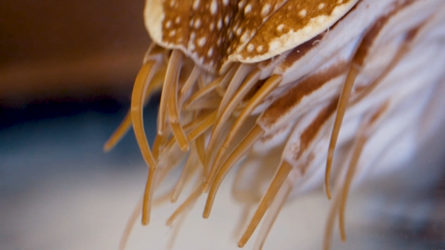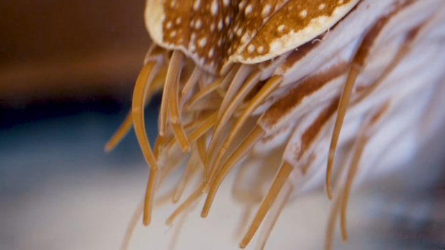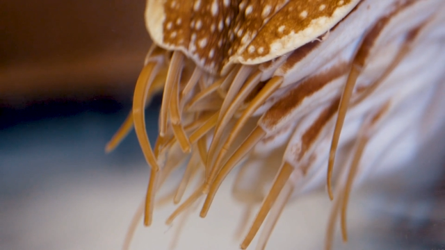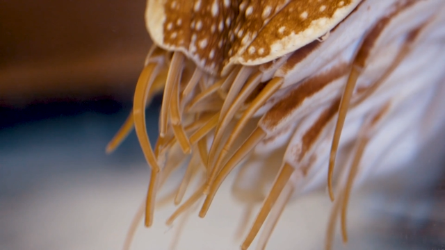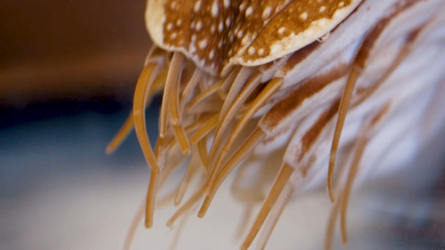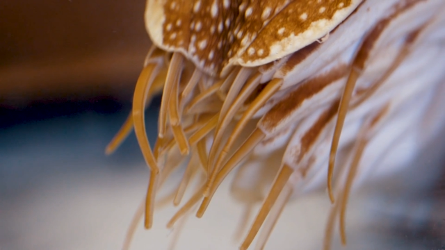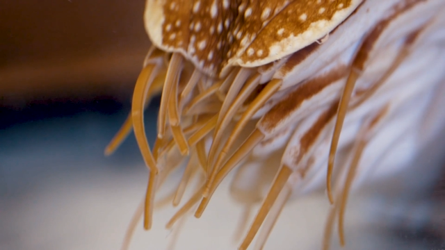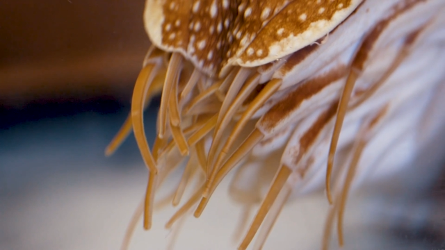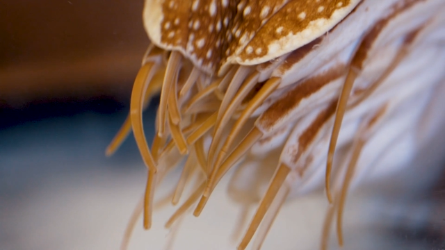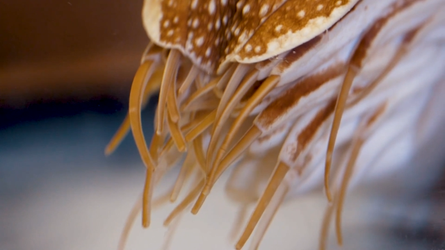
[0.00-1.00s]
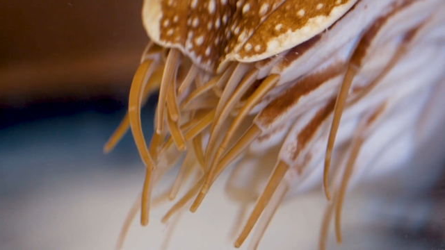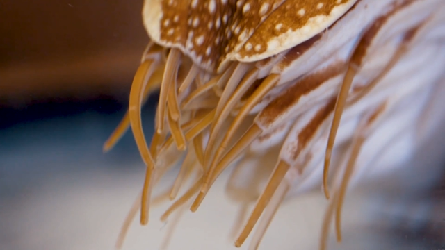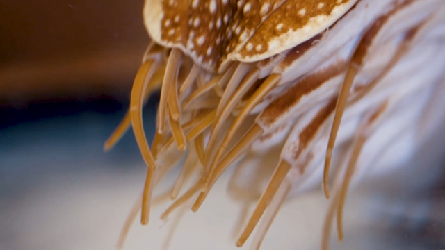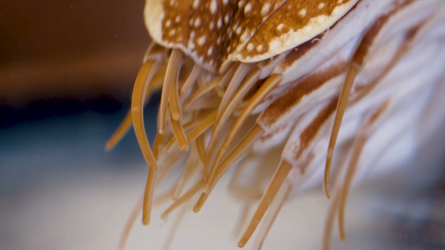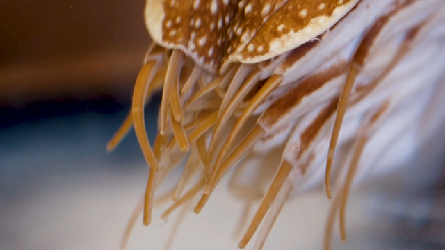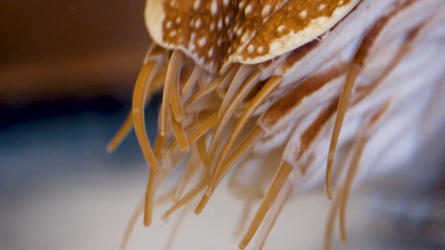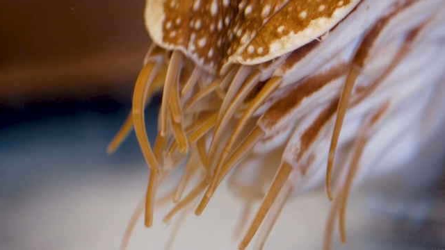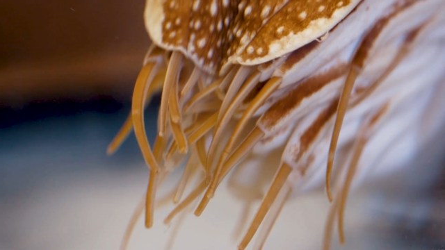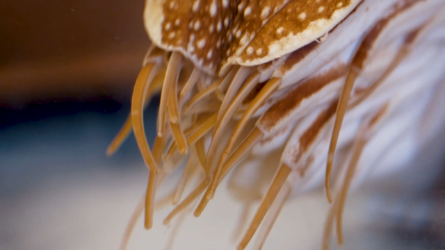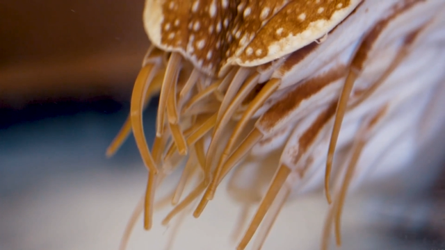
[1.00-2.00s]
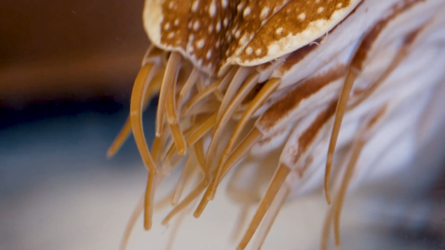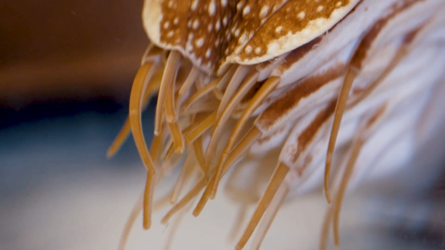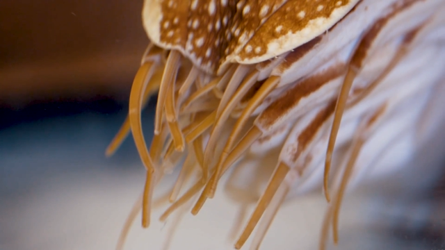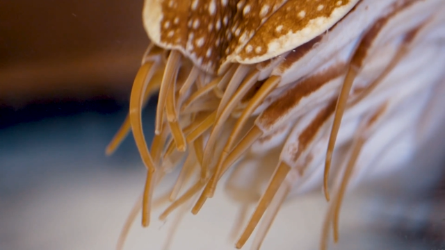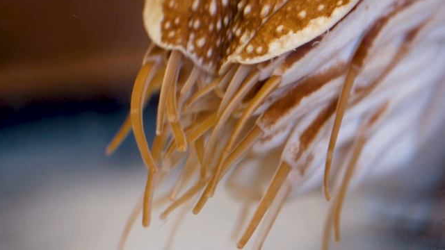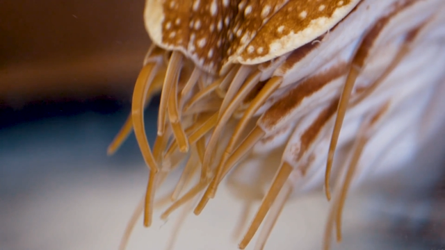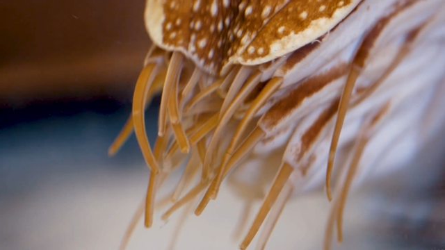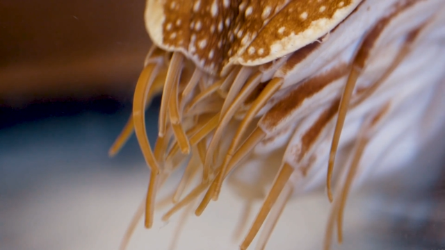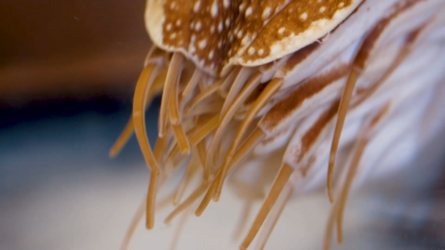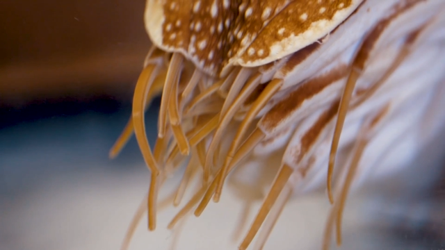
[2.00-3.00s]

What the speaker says: No face is visible, so there are no lips to read.